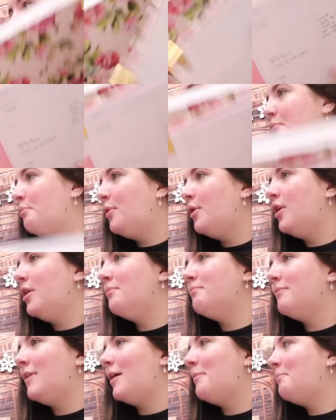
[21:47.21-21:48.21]
And I
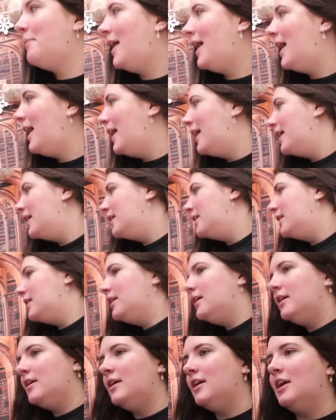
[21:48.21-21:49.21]
put my
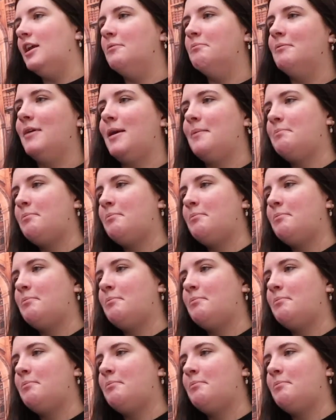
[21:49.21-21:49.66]
pen in my